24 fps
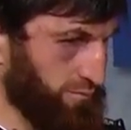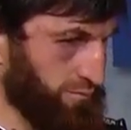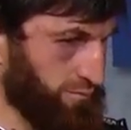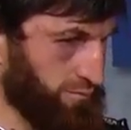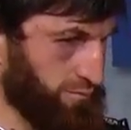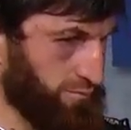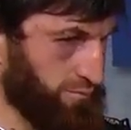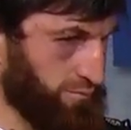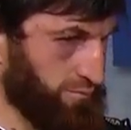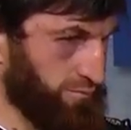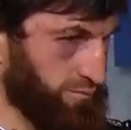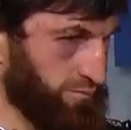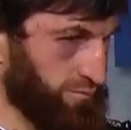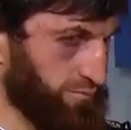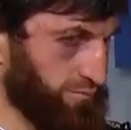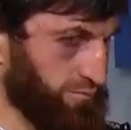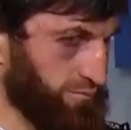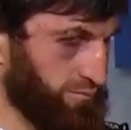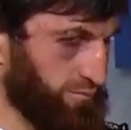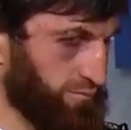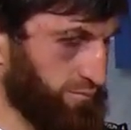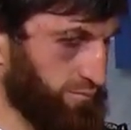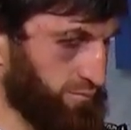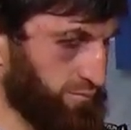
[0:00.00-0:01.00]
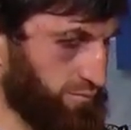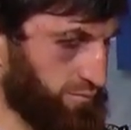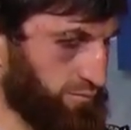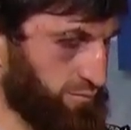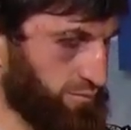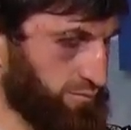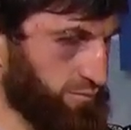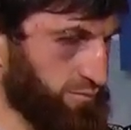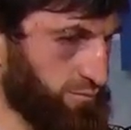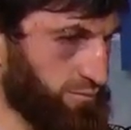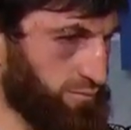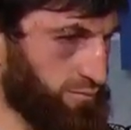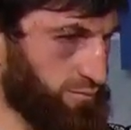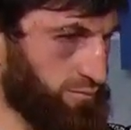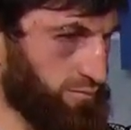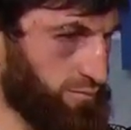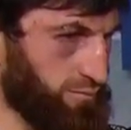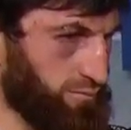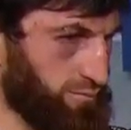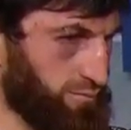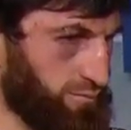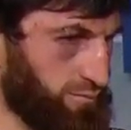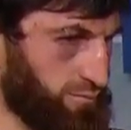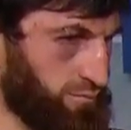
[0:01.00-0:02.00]

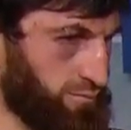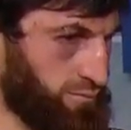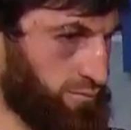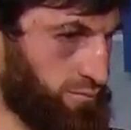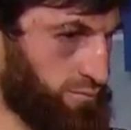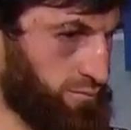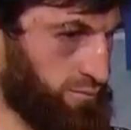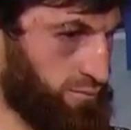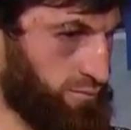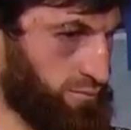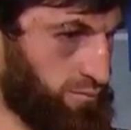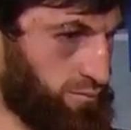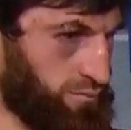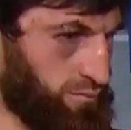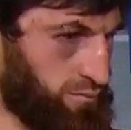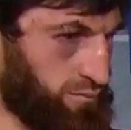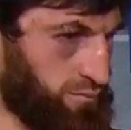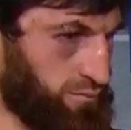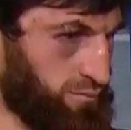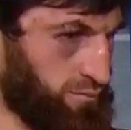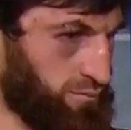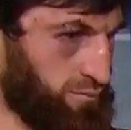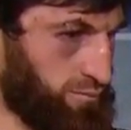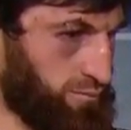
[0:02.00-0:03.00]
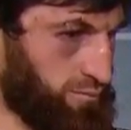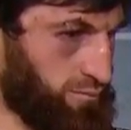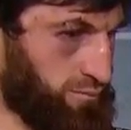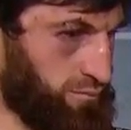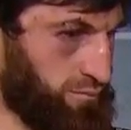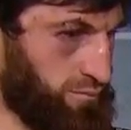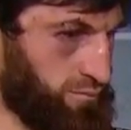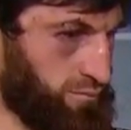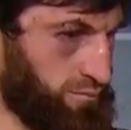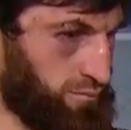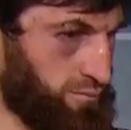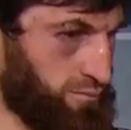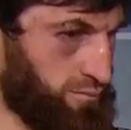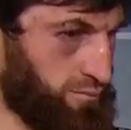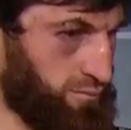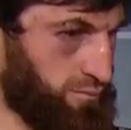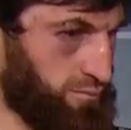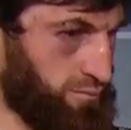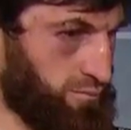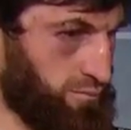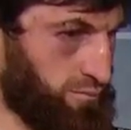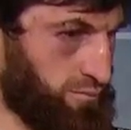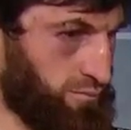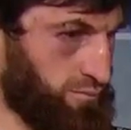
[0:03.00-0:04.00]

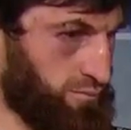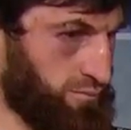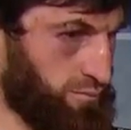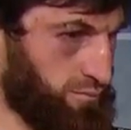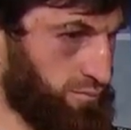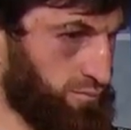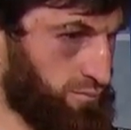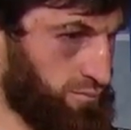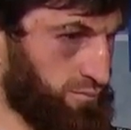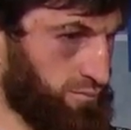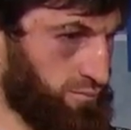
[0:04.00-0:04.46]
(not speaking)